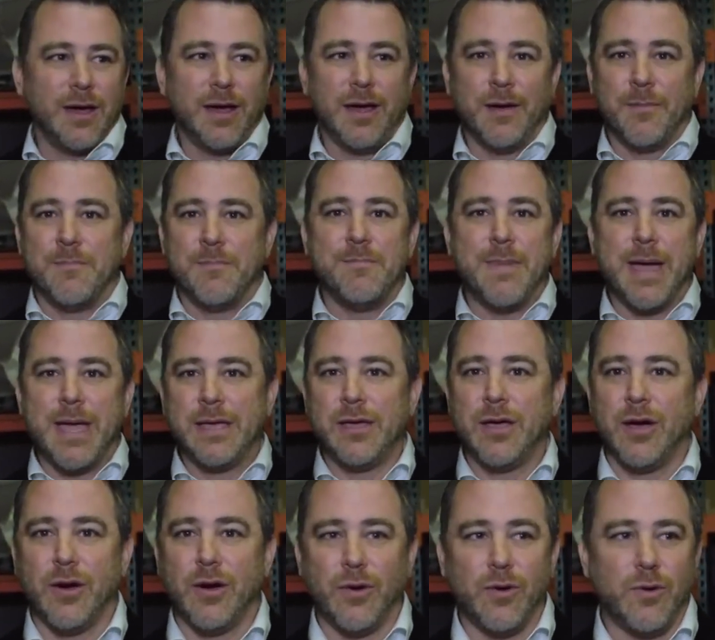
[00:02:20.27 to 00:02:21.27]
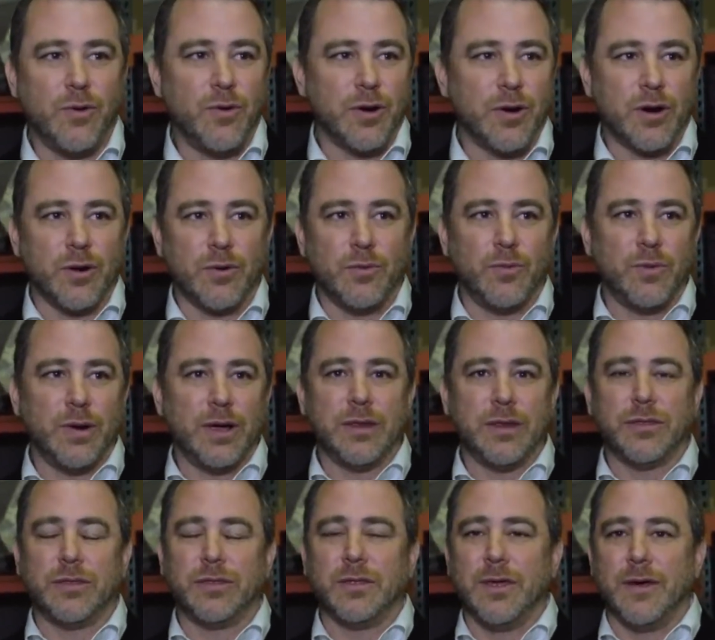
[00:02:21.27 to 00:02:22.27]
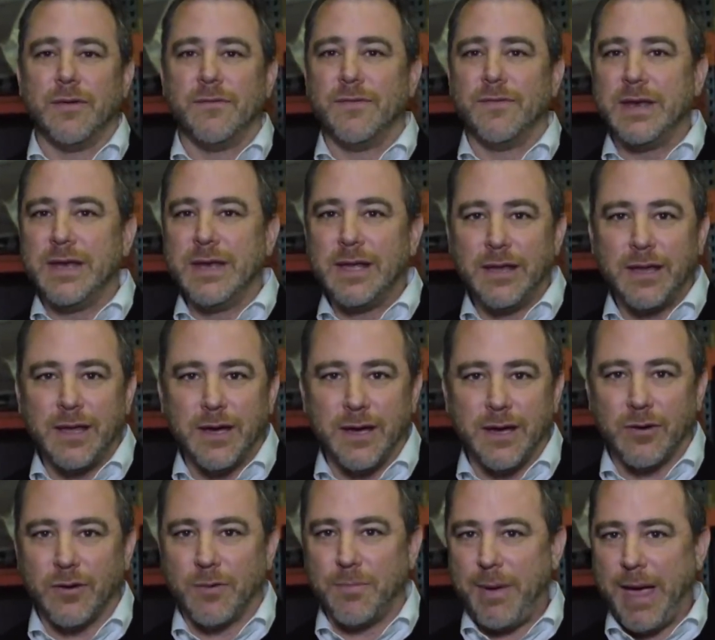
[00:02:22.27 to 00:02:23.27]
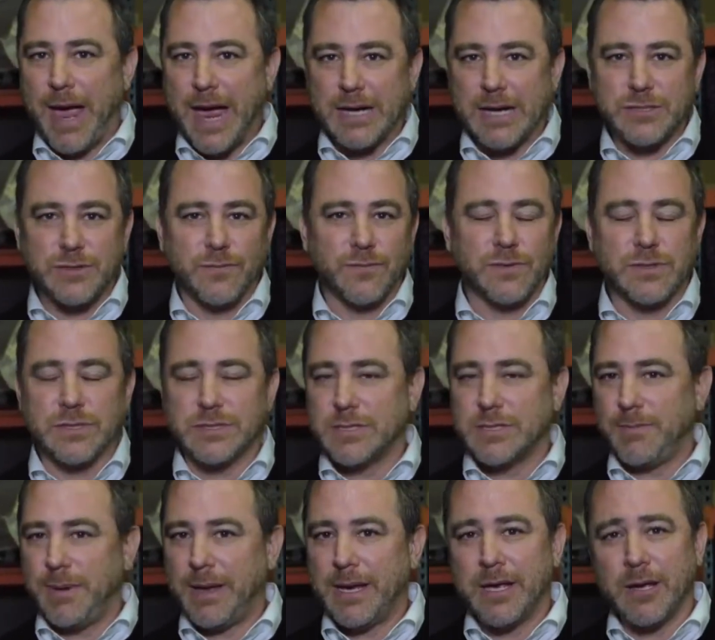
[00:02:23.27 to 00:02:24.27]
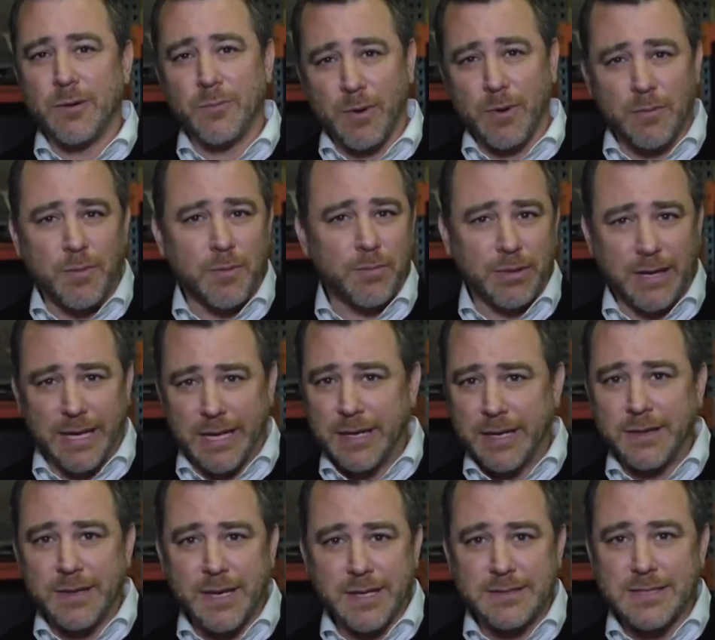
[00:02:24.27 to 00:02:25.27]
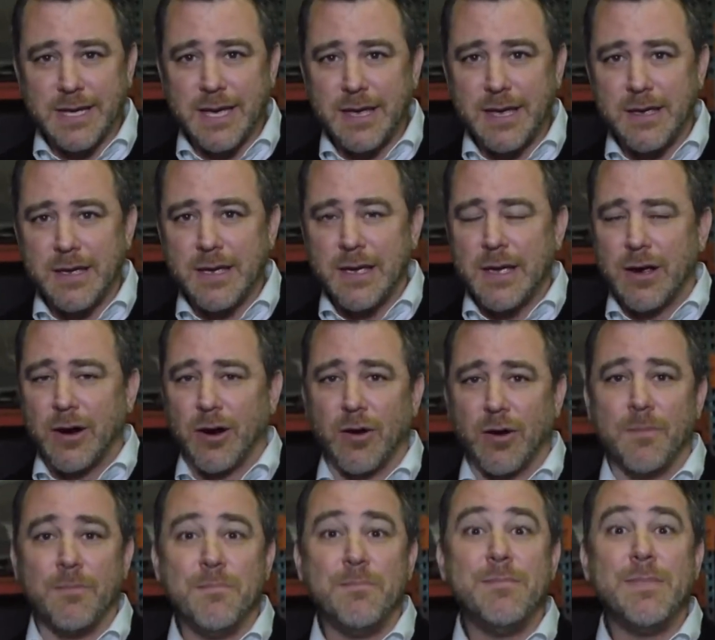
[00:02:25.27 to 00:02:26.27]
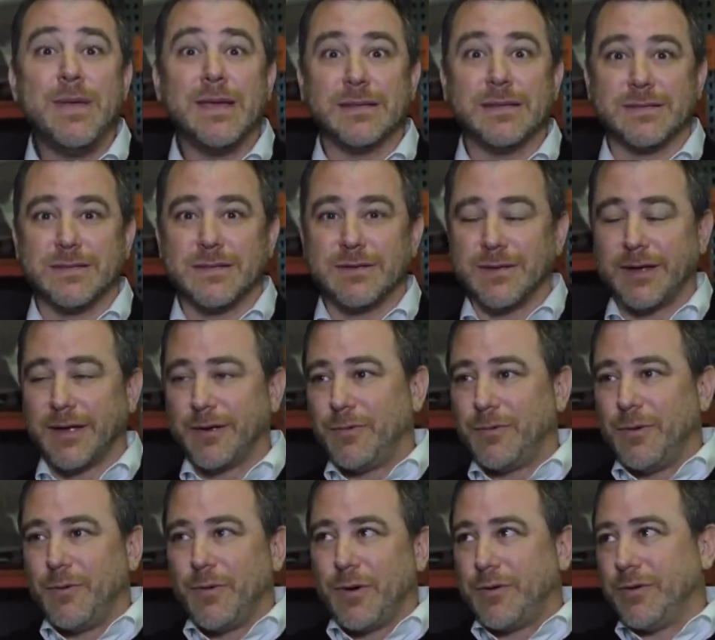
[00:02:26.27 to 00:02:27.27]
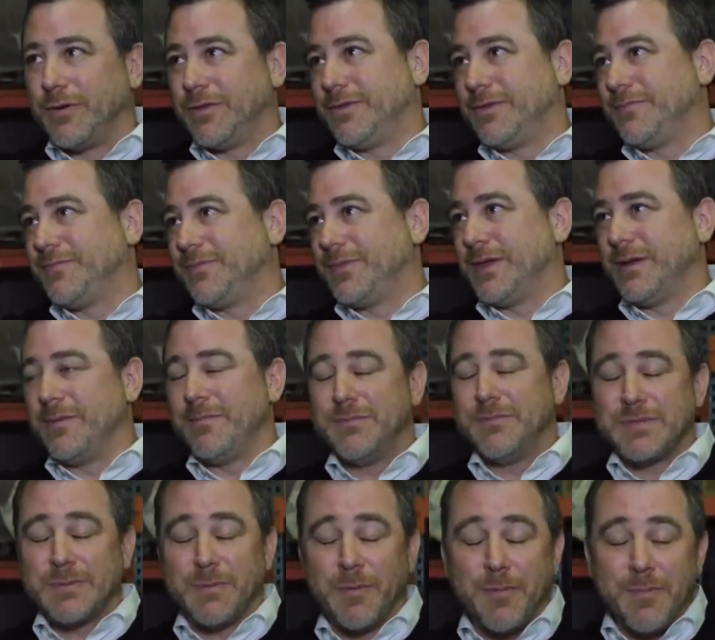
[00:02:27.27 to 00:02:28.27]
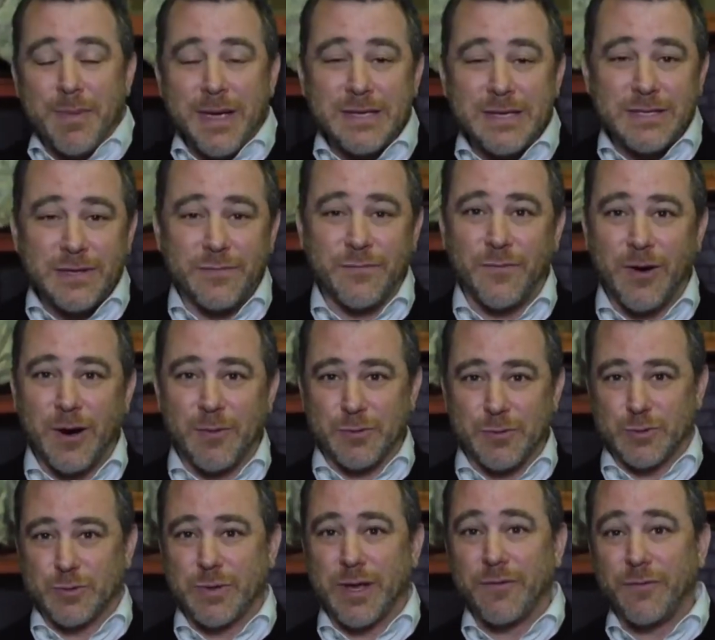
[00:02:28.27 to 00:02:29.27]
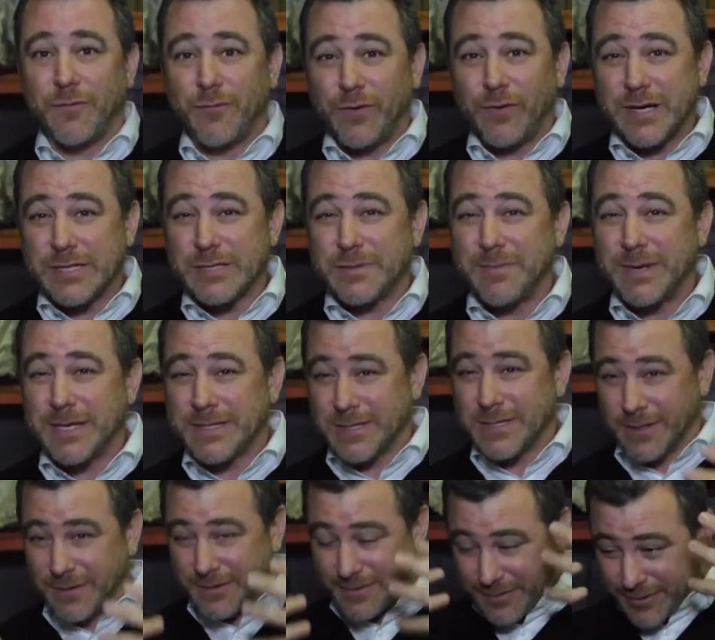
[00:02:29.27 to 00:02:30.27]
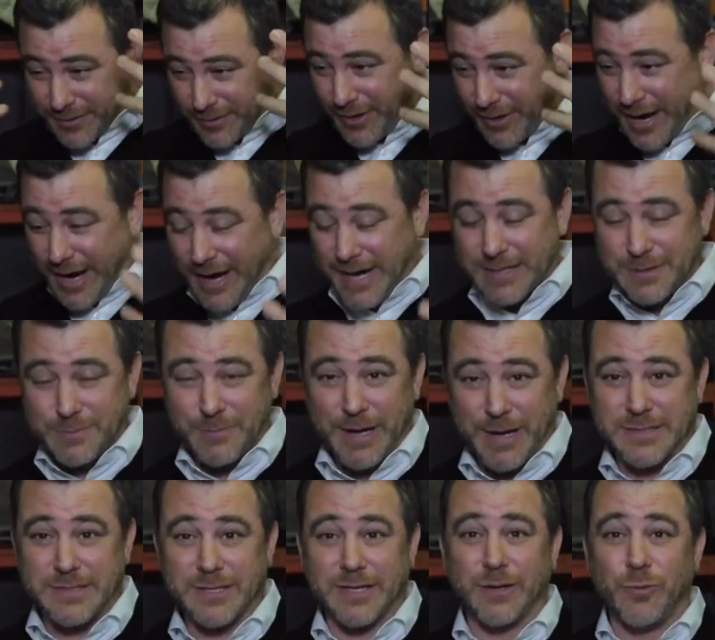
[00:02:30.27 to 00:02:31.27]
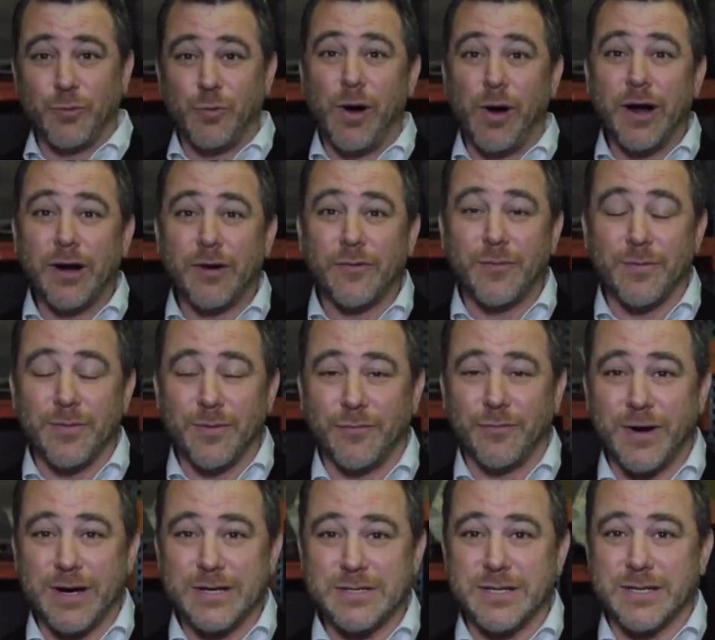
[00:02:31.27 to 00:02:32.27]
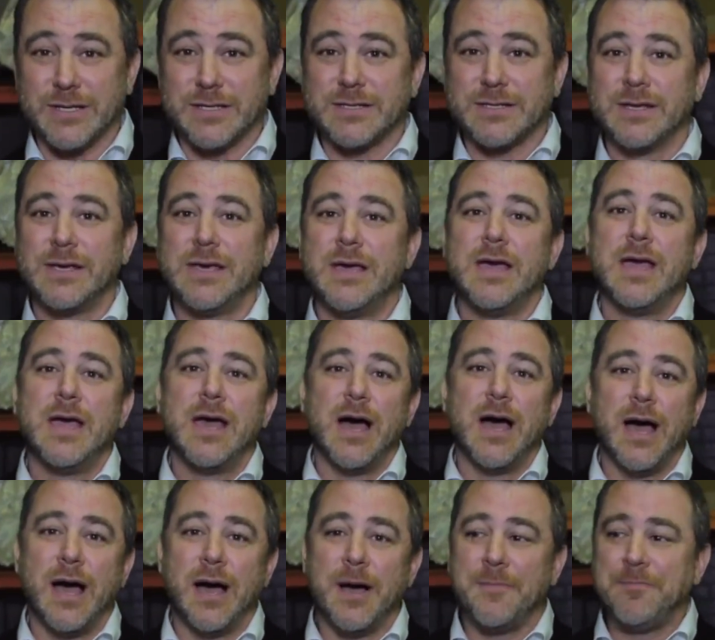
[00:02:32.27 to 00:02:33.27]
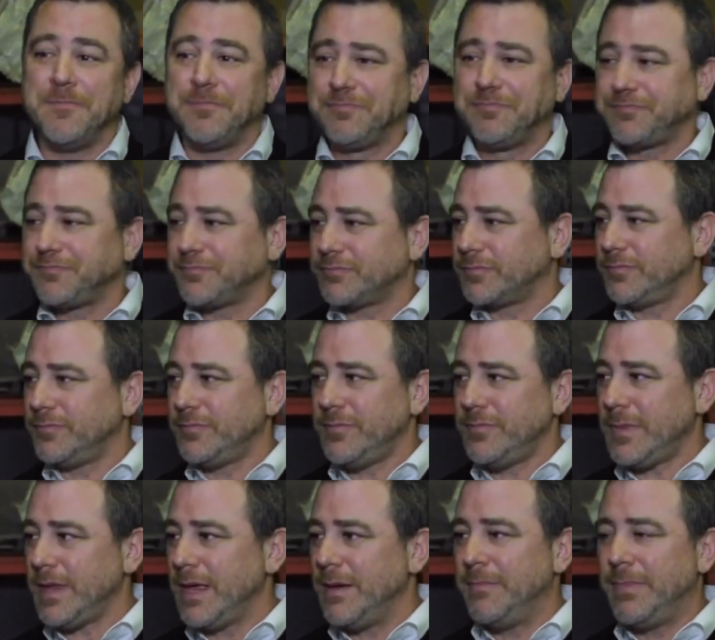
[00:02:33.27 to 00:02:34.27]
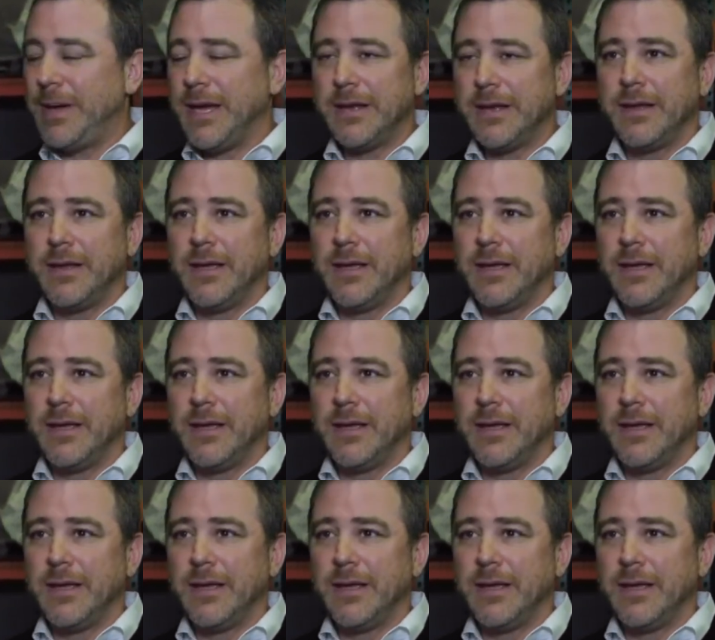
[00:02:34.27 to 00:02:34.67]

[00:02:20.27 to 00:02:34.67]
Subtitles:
mango or with vanilla or passion fruit, just depending on what we're blending that day, or mint. Like, we work with some amazing farmers. We get fresh mint and your eyes practically water from the freshness. But